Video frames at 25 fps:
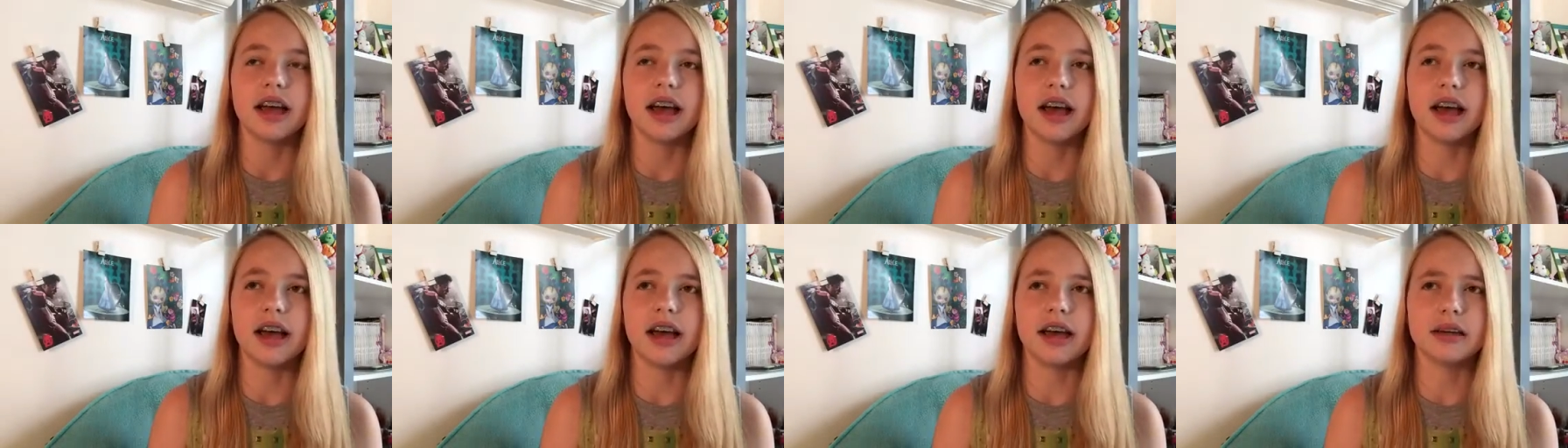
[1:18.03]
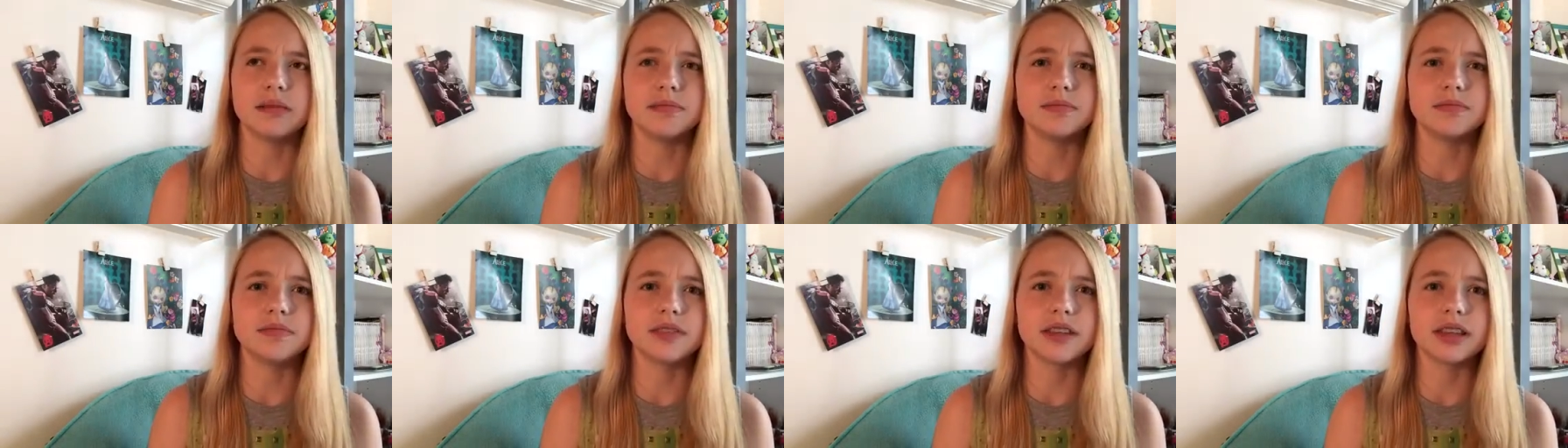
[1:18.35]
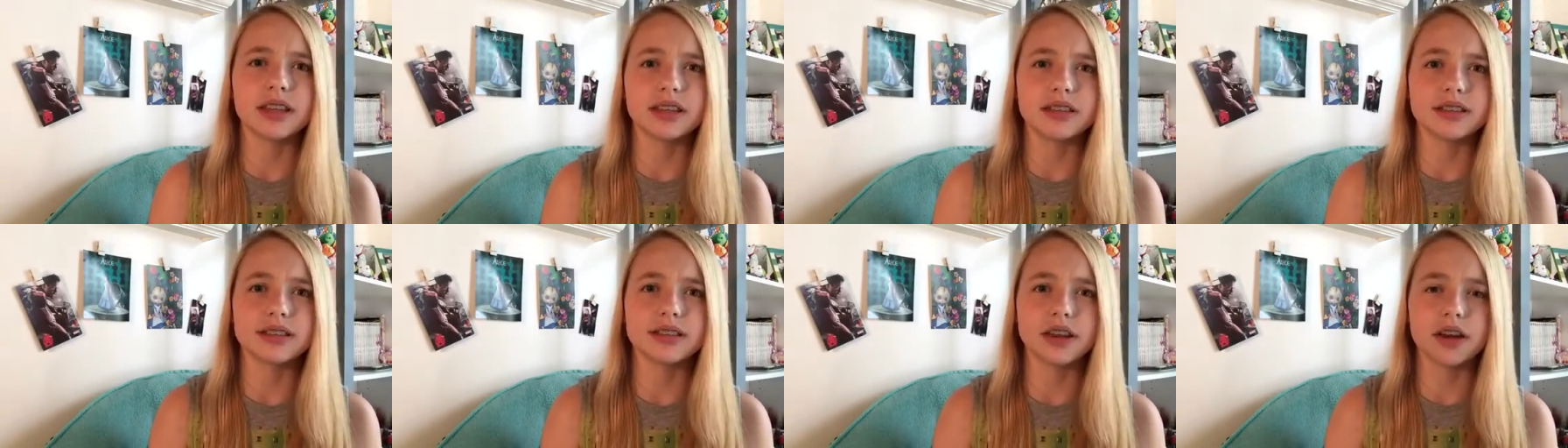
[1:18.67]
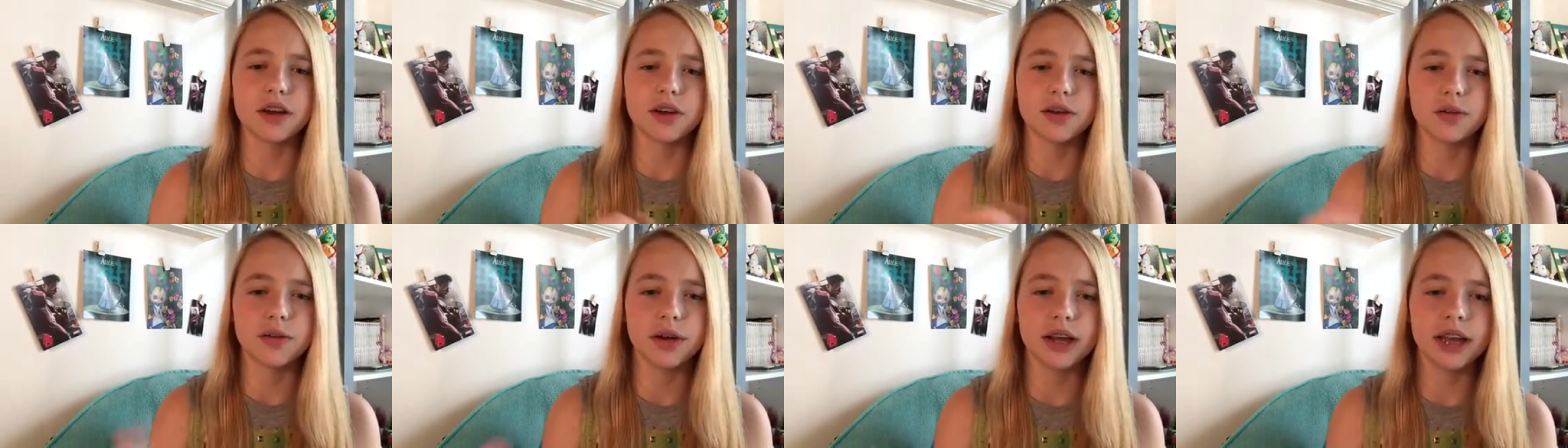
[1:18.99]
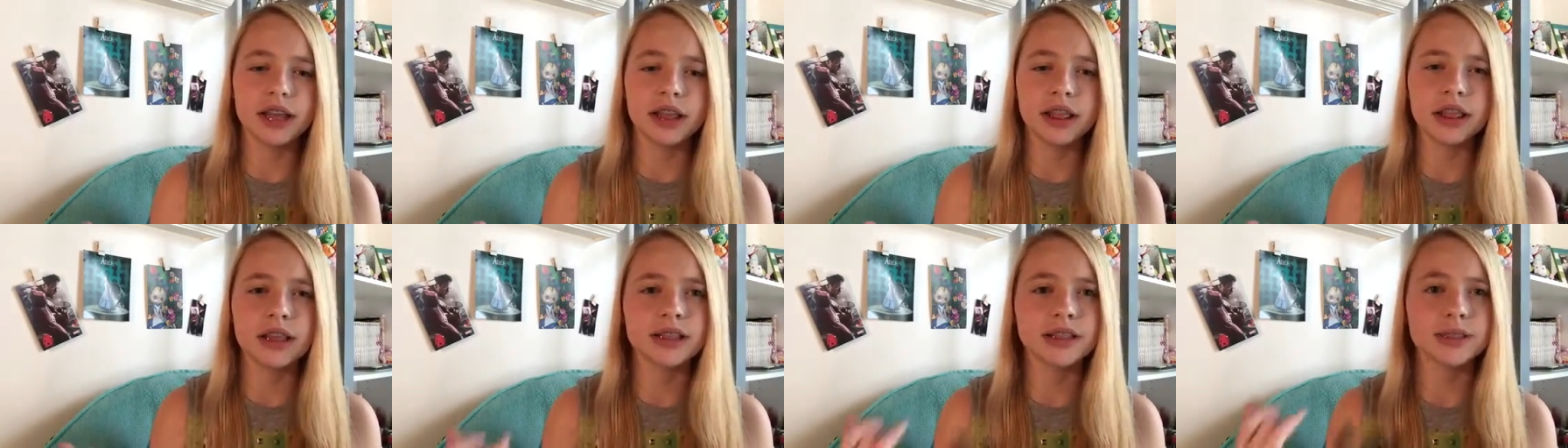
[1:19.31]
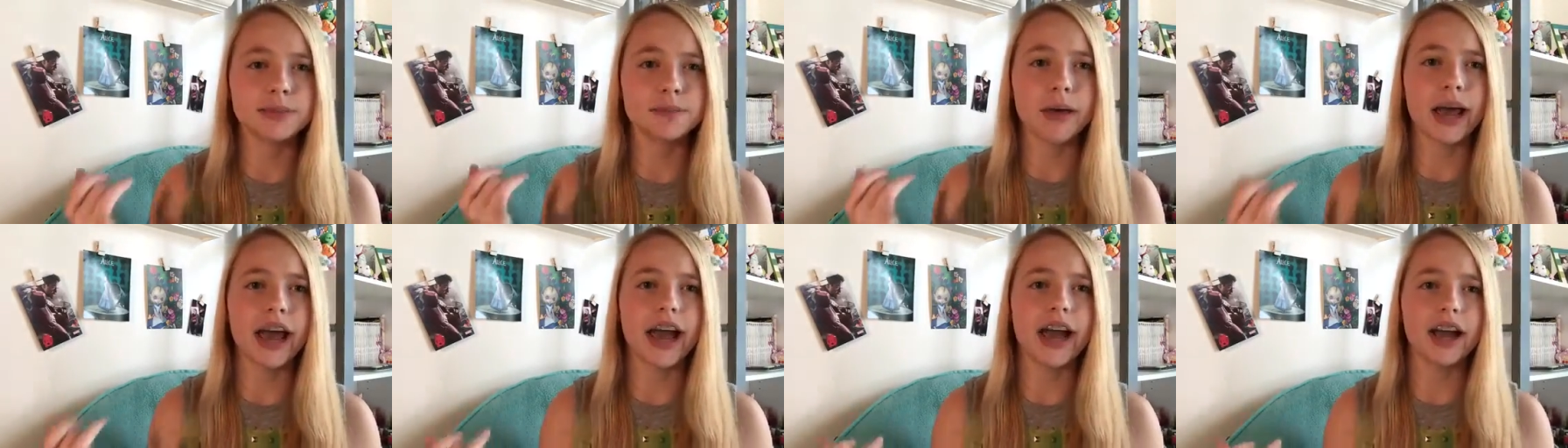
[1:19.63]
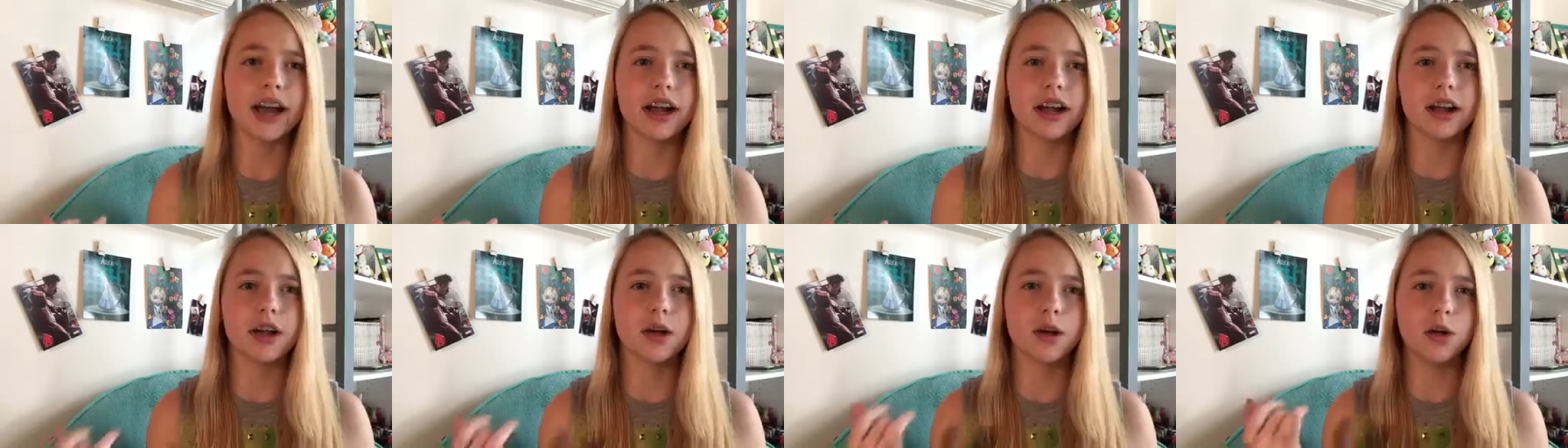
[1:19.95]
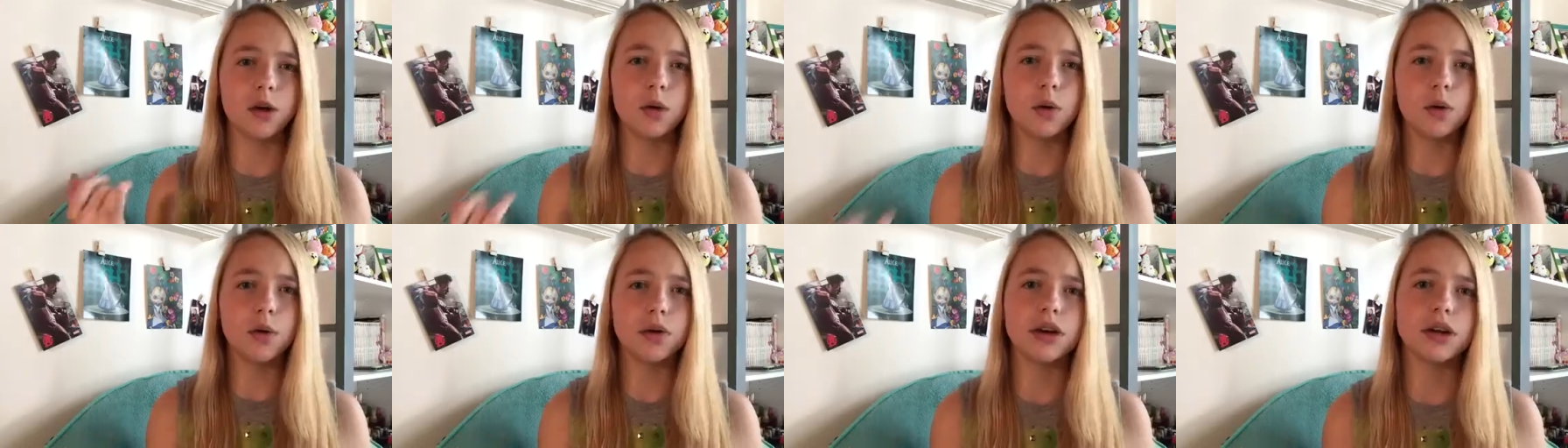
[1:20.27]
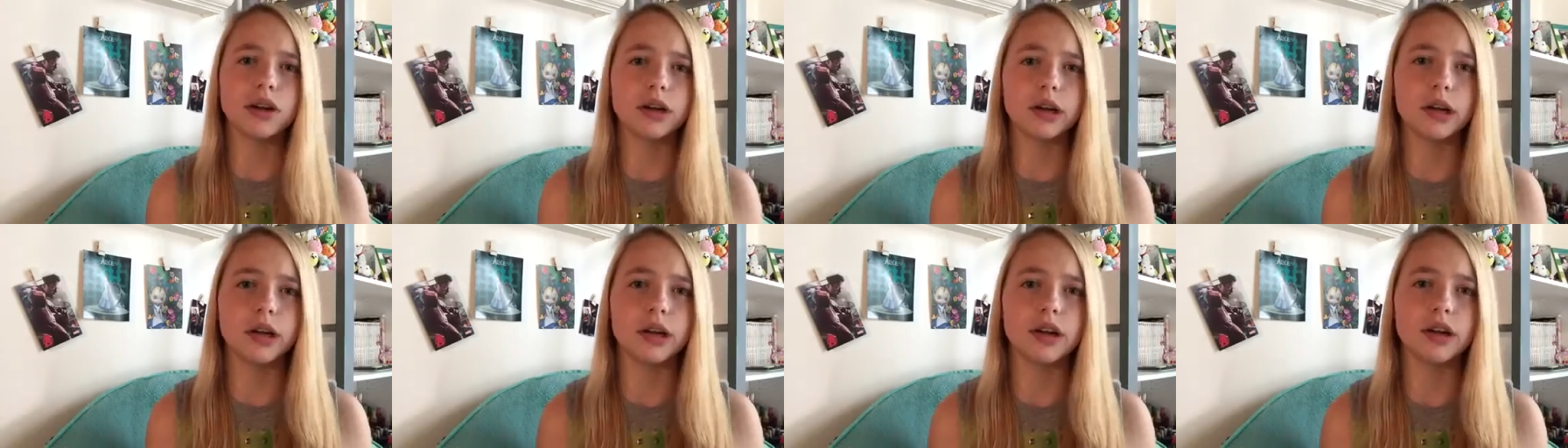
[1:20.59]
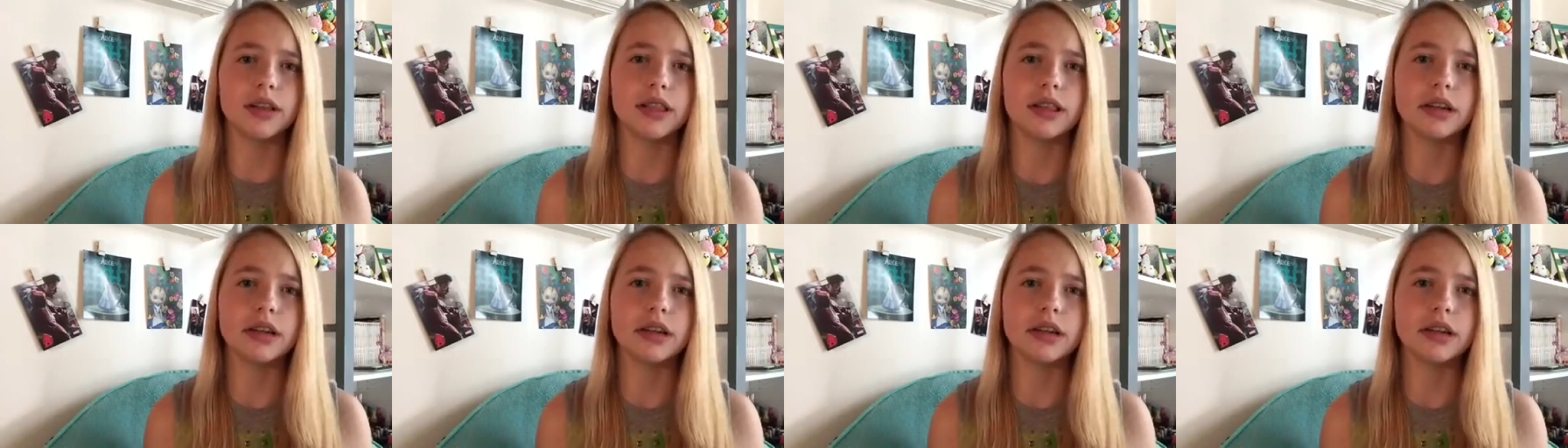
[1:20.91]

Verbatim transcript: Um, so in this back corner,